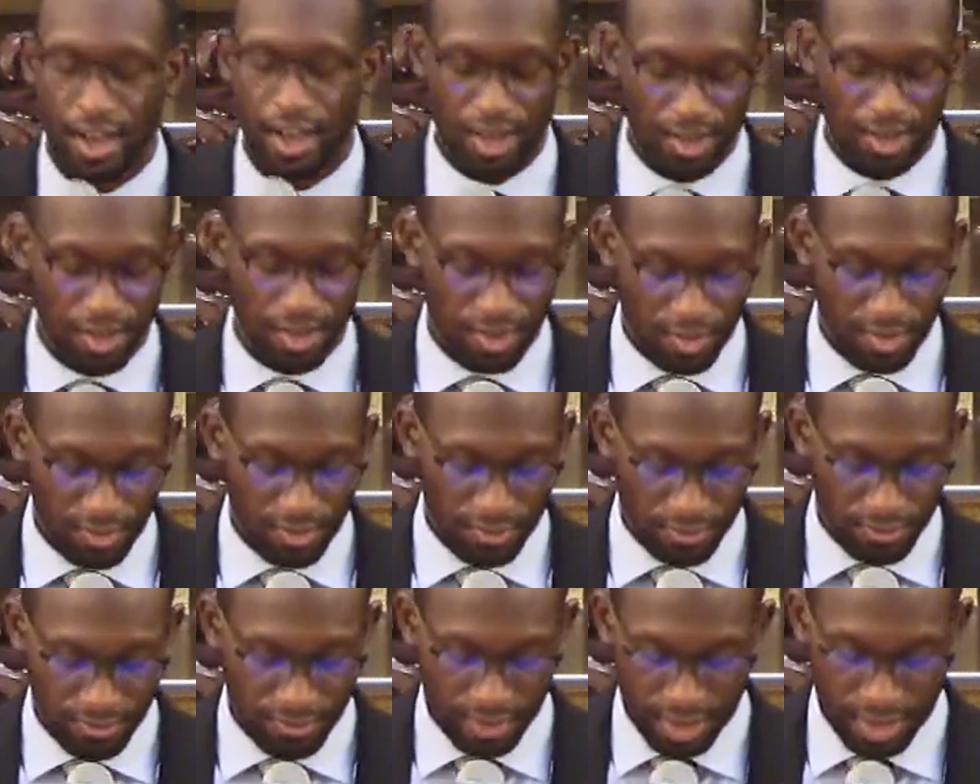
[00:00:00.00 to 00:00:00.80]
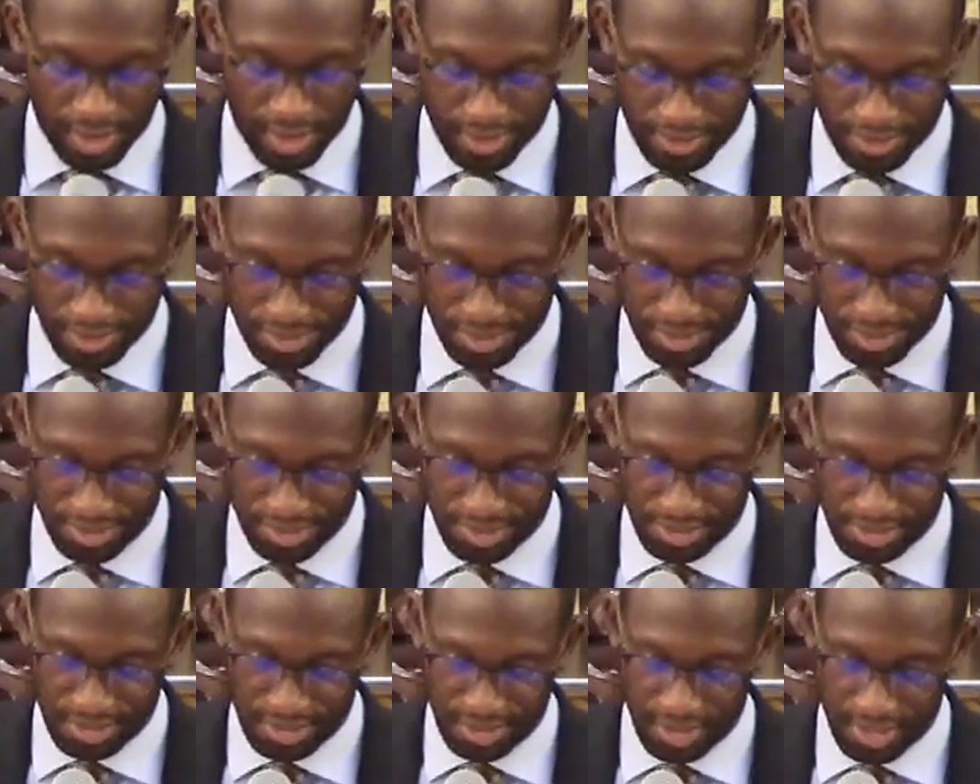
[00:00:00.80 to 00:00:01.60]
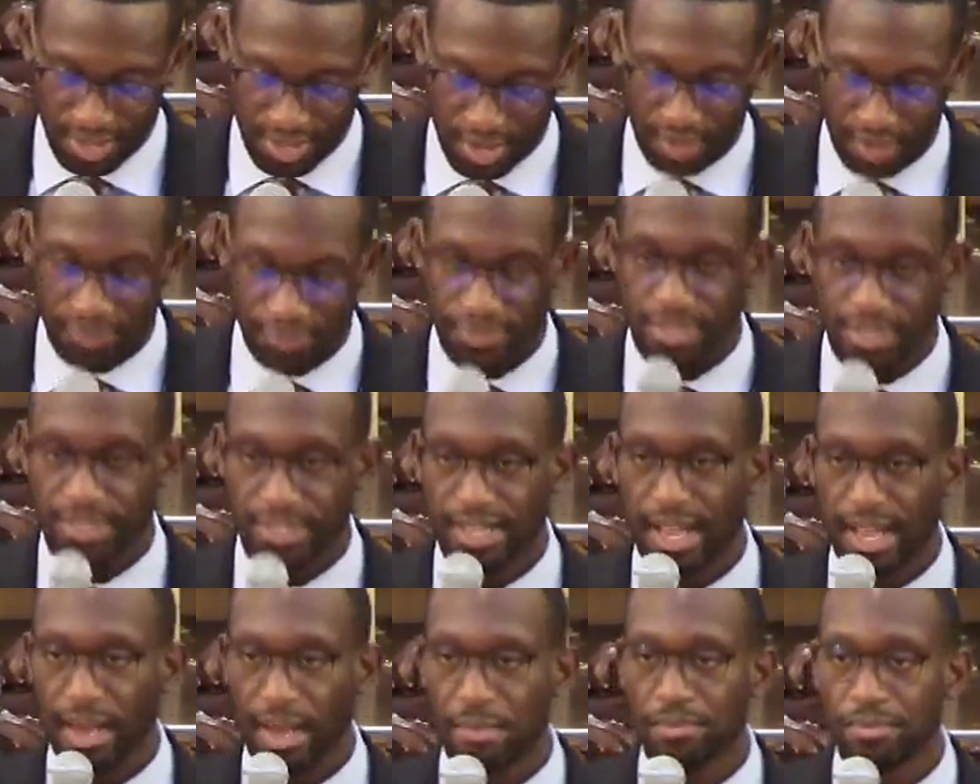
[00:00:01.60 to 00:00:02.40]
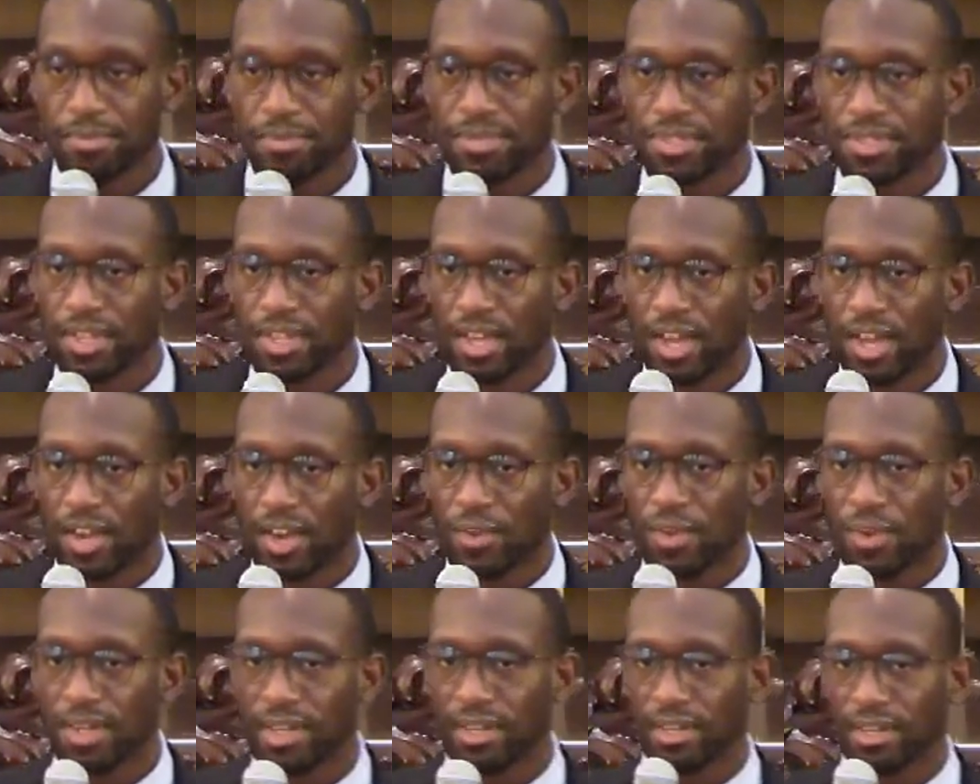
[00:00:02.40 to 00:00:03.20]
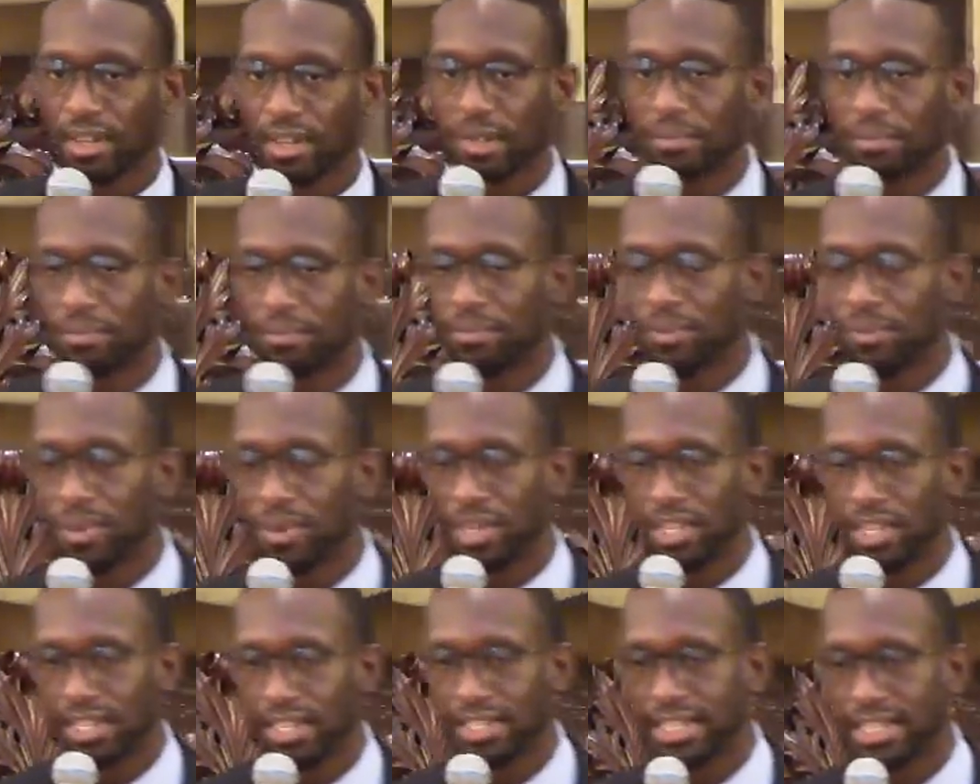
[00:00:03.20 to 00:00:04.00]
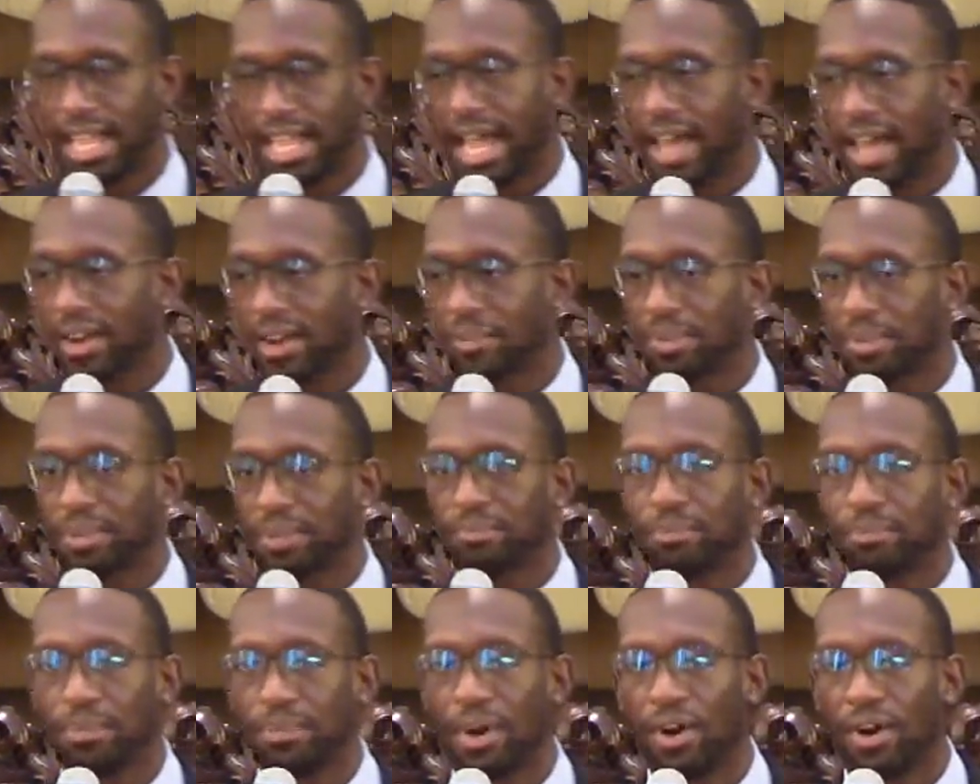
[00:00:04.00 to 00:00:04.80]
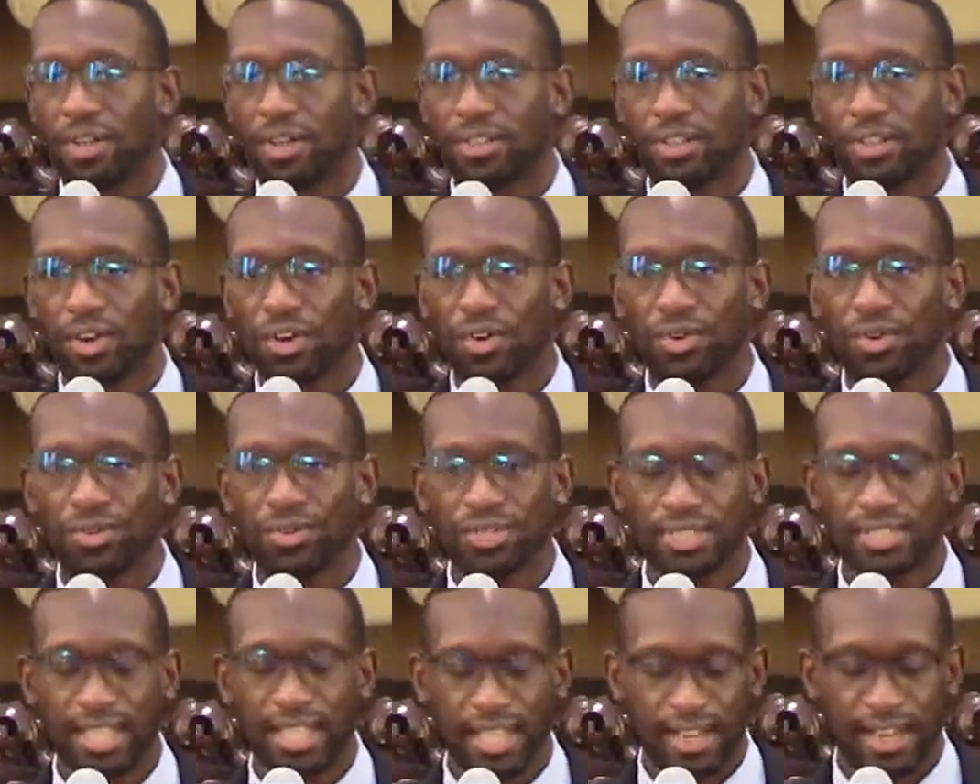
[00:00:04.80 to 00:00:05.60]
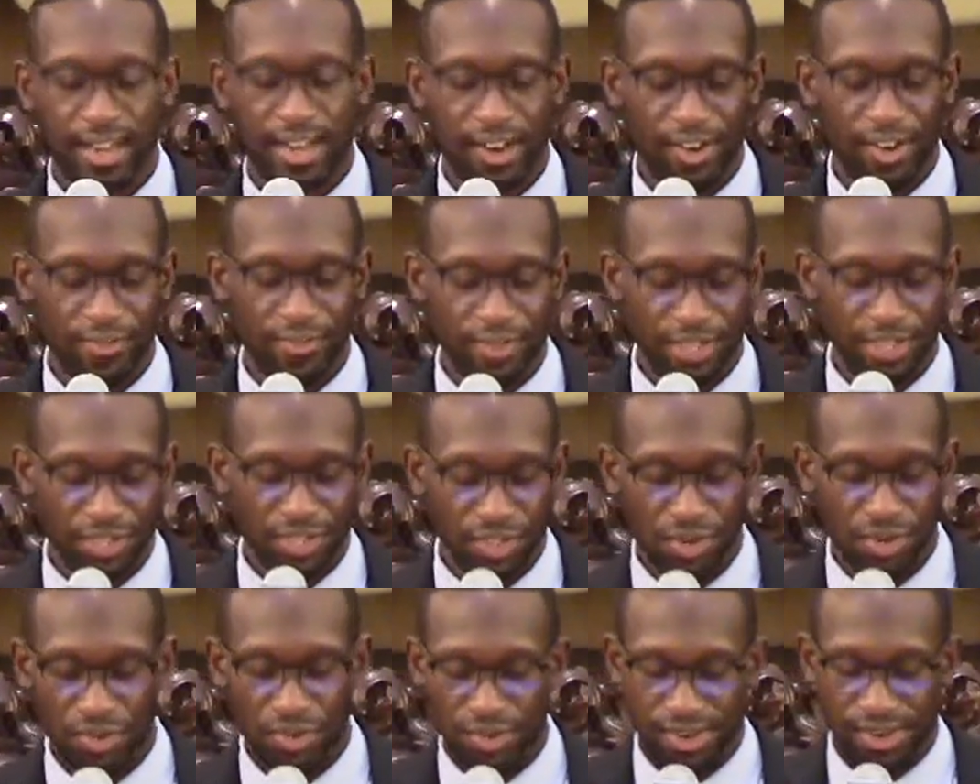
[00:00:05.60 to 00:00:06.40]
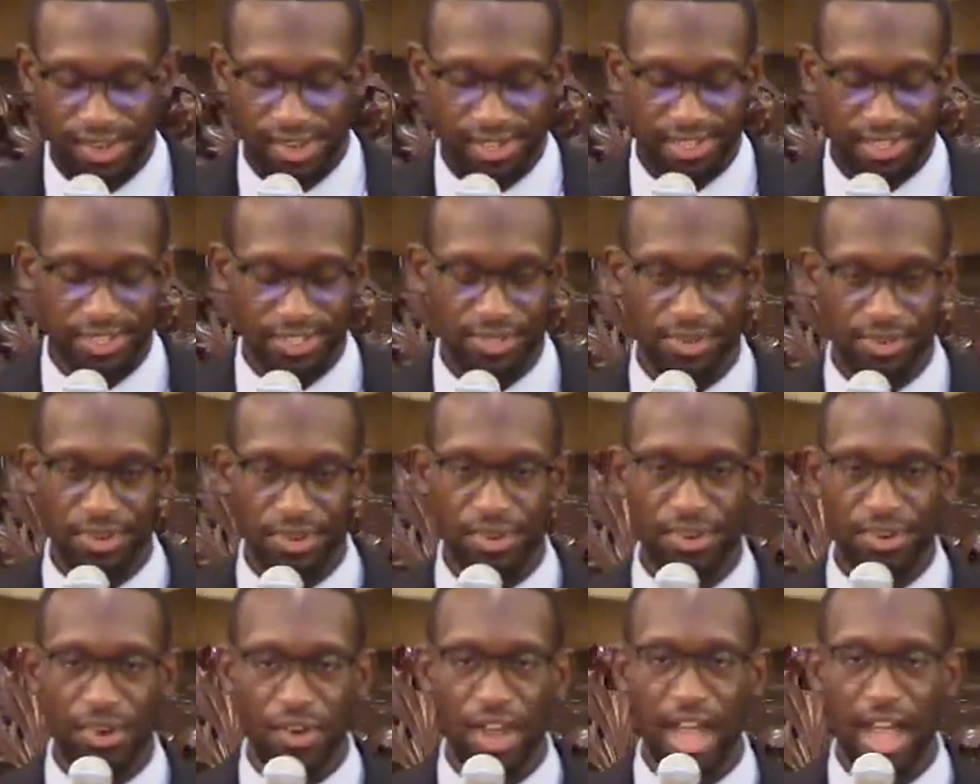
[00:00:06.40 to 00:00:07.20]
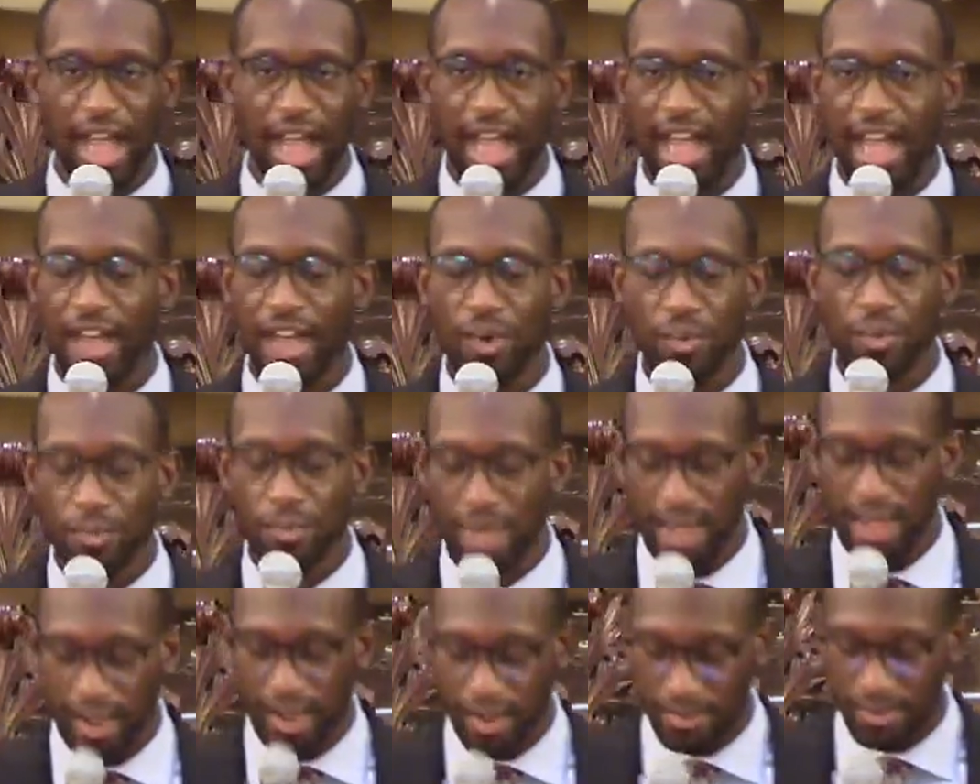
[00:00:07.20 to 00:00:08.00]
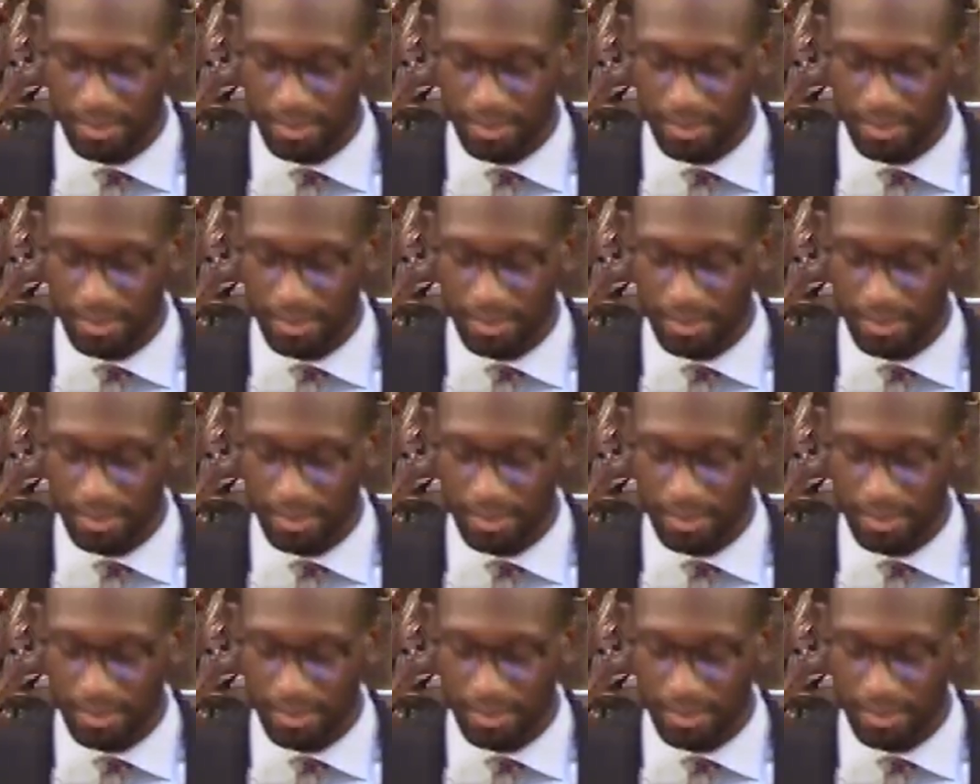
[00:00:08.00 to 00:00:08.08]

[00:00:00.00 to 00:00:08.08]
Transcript: of others. Oftentimes, we look down upon those that are victorious or whom are